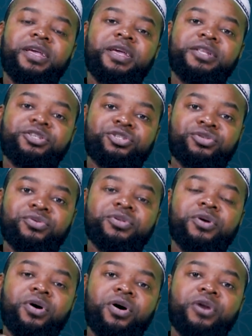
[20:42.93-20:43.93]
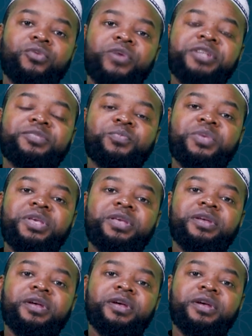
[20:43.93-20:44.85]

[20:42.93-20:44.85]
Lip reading: It should always be